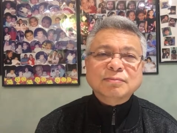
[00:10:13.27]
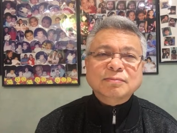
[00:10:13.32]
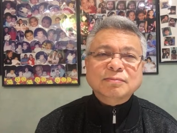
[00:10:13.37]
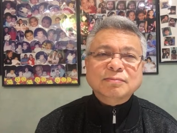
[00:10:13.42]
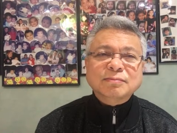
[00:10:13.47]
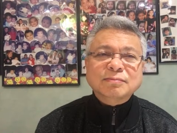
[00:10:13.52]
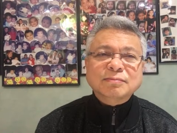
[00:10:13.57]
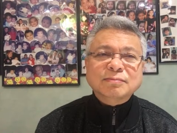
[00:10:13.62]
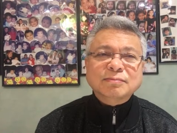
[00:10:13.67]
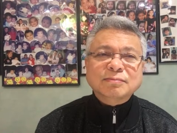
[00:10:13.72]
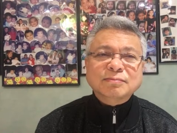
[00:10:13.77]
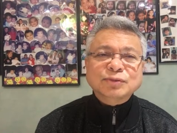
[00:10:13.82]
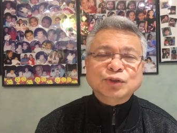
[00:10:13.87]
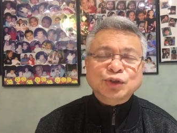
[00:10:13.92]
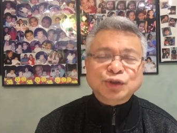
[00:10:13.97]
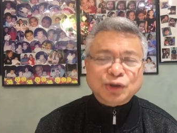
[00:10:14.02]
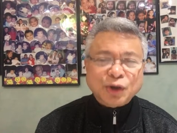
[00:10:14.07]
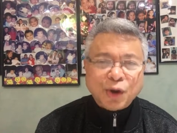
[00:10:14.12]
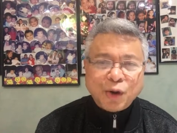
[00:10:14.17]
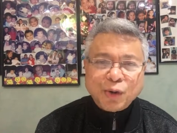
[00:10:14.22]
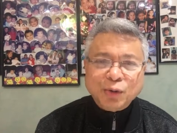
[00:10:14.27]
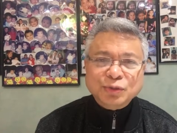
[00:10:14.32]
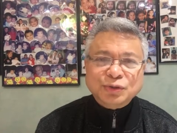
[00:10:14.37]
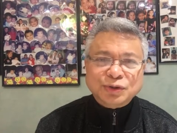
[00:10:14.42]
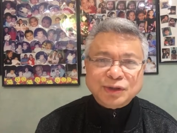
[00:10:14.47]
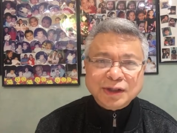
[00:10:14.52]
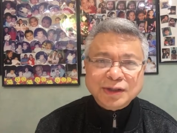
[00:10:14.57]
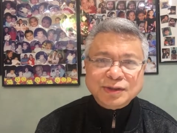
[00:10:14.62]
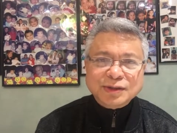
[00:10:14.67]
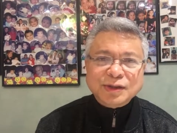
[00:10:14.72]
show
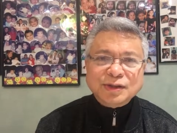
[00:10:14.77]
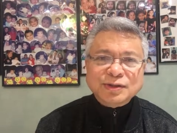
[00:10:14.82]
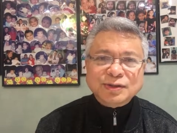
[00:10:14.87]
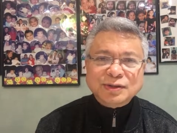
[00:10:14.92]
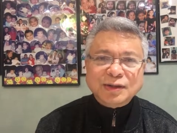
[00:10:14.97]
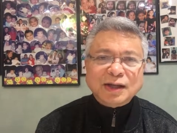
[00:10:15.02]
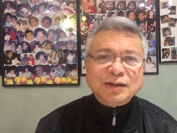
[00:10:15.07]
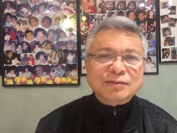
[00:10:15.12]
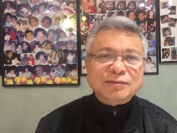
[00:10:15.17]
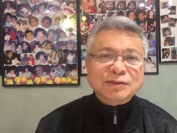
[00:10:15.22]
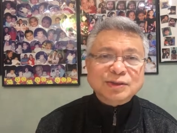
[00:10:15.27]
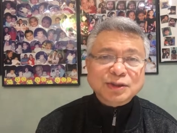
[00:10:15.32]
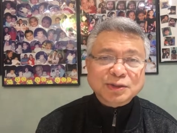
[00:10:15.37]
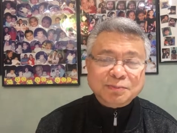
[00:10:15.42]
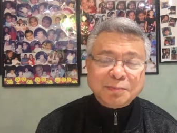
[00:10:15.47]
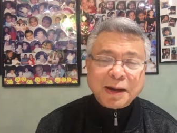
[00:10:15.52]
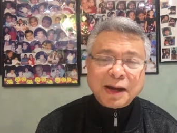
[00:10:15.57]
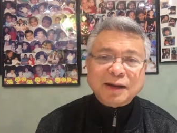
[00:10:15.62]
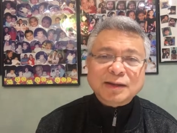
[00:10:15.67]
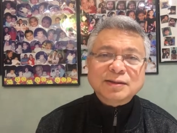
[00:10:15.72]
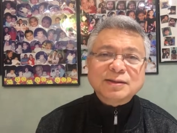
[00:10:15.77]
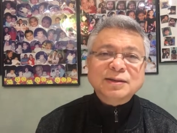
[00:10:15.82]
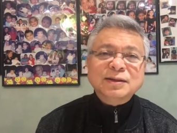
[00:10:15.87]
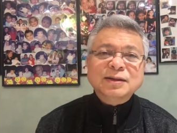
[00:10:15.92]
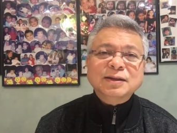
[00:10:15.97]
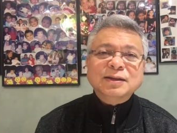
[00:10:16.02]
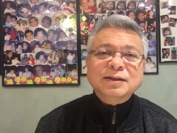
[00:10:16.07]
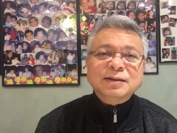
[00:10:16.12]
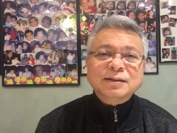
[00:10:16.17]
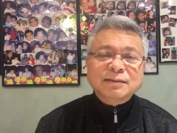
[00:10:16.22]
Jesus that respect,
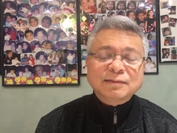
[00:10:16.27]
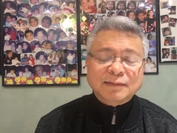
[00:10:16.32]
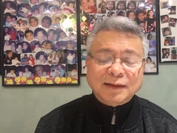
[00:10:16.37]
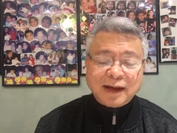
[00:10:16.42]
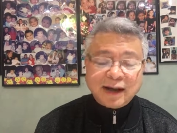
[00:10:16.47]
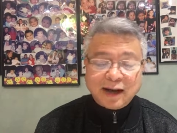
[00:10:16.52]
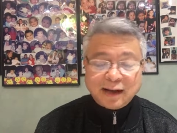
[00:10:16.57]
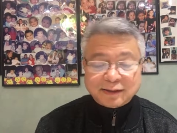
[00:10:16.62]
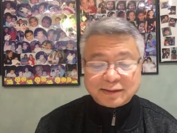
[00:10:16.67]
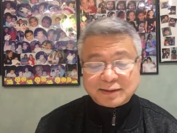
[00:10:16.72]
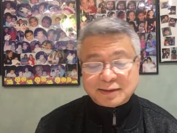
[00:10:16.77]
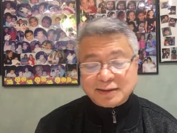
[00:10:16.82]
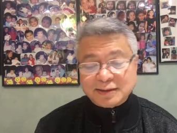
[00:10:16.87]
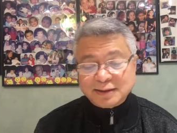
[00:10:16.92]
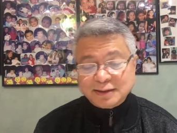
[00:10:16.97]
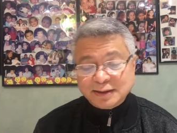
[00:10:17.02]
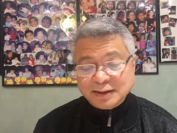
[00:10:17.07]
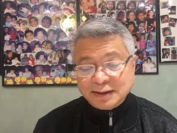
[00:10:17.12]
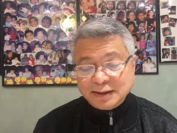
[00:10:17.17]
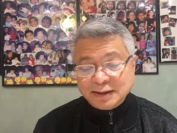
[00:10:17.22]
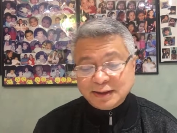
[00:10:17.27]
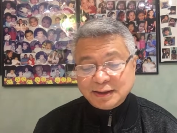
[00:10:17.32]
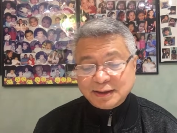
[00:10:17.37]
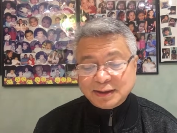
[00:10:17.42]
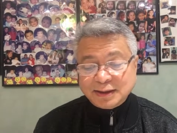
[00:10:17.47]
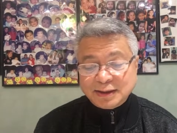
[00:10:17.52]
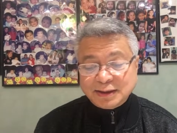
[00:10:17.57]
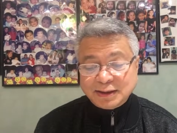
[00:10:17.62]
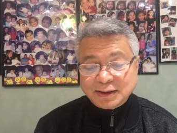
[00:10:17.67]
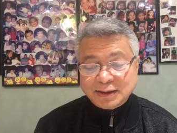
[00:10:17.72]
that uh,
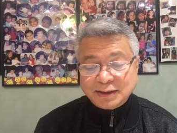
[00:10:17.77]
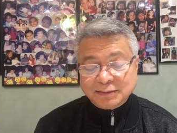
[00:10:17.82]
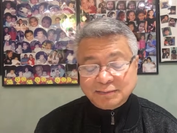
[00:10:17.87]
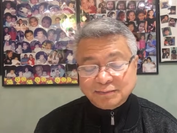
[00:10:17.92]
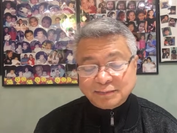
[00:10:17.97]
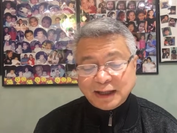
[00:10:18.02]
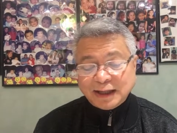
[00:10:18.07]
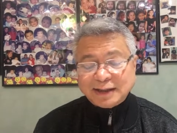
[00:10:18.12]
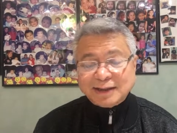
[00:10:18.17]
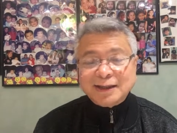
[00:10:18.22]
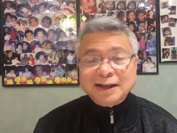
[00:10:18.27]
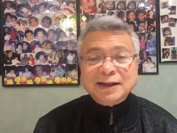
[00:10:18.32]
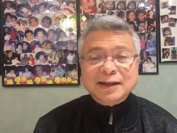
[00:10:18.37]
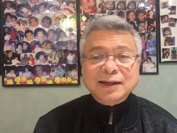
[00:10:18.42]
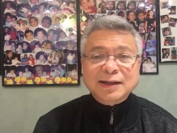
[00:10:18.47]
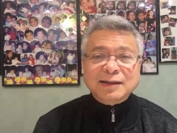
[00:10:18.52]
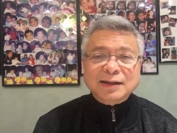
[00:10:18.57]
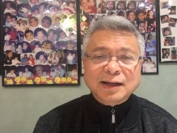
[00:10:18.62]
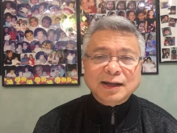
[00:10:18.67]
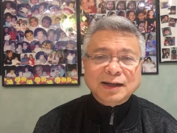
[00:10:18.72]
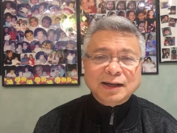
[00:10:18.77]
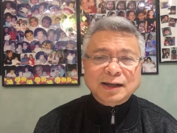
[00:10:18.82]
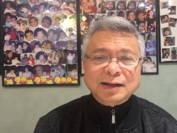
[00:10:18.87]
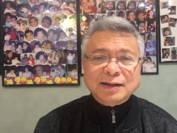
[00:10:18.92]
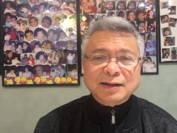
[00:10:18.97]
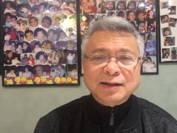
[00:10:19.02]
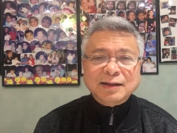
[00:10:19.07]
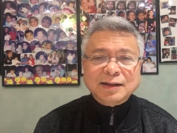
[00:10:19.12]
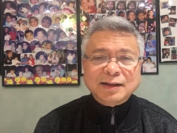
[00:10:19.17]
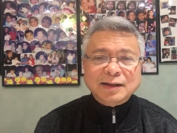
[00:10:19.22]
that dignity that
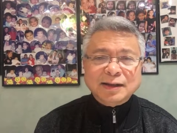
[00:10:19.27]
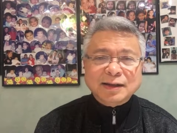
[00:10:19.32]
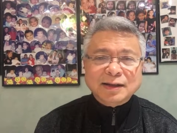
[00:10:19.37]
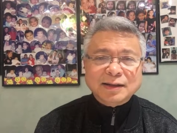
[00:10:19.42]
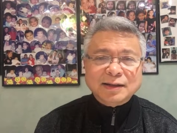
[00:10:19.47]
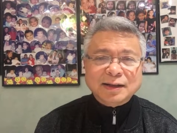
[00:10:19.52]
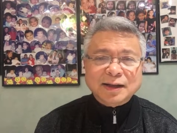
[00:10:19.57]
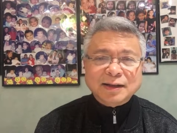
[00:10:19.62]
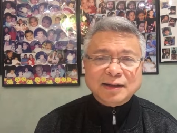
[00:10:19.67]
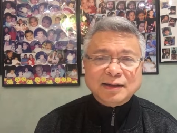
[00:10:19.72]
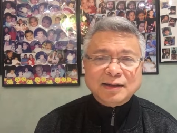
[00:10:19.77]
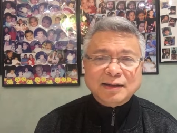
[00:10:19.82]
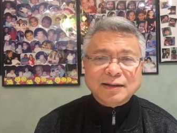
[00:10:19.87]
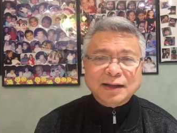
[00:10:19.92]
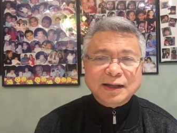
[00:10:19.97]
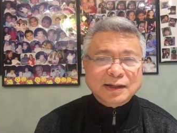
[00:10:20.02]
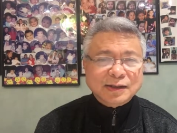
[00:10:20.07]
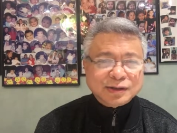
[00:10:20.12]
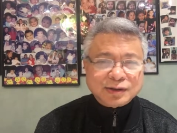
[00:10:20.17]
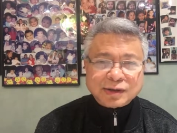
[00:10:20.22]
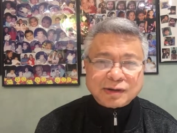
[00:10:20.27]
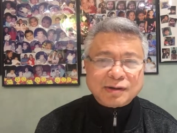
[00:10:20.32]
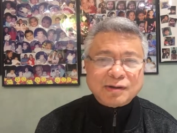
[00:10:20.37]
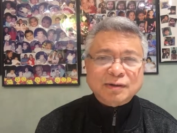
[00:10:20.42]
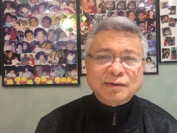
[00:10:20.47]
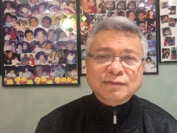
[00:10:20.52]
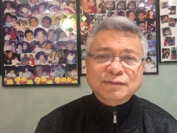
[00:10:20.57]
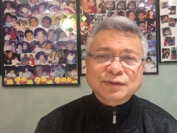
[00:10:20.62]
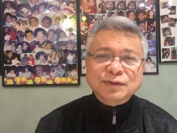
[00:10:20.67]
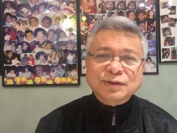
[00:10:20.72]
uh, that he deserves,
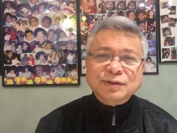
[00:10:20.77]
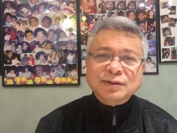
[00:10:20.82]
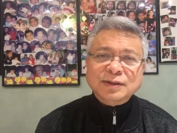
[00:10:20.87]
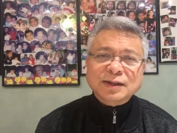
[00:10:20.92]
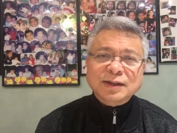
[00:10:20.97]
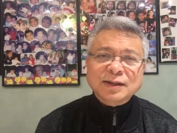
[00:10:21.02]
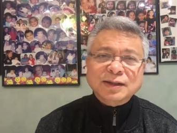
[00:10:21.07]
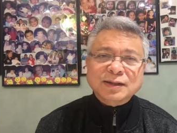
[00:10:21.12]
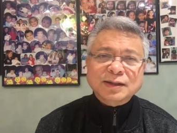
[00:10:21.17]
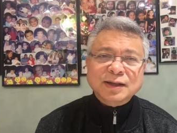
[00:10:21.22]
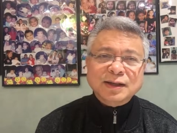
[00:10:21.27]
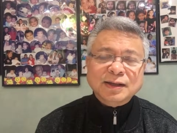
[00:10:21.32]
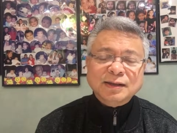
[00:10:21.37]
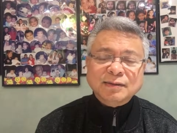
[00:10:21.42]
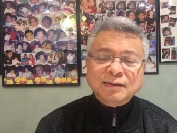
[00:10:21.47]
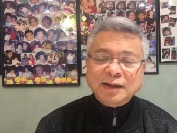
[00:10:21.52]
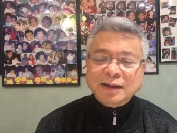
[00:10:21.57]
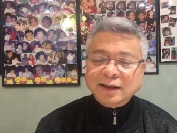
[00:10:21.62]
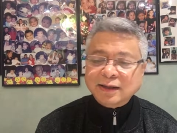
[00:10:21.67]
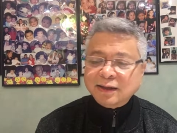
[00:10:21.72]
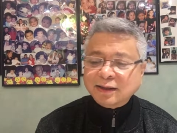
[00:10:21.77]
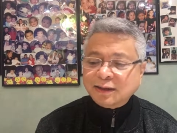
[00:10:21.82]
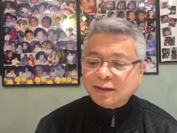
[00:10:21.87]
the the the um,